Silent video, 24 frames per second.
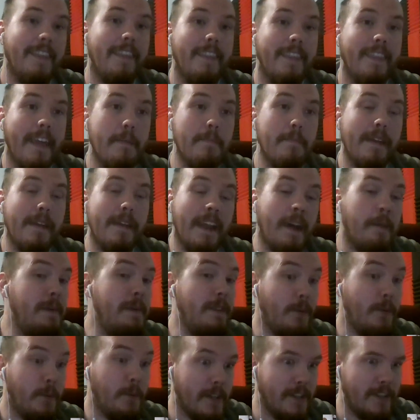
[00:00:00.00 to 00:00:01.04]
they may not be
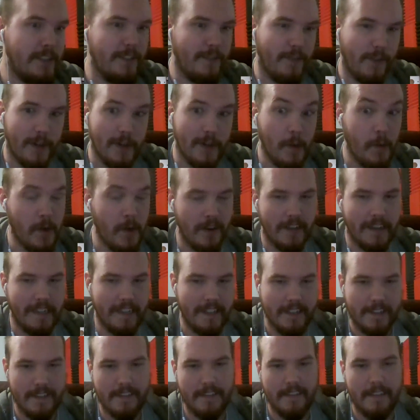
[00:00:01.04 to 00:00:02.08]
the worst of our
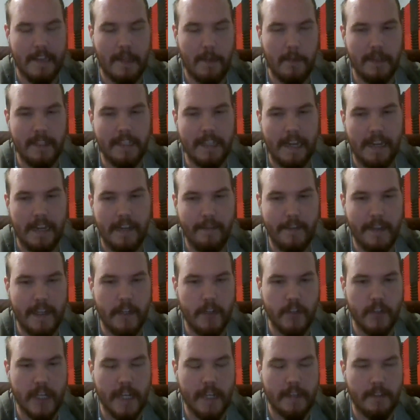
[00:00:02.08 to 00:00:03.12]
worries, you would kind of
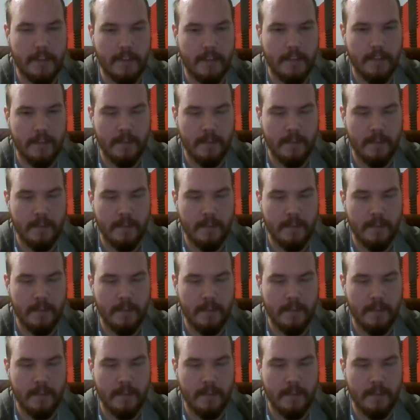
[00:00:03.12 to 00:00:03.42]
interject.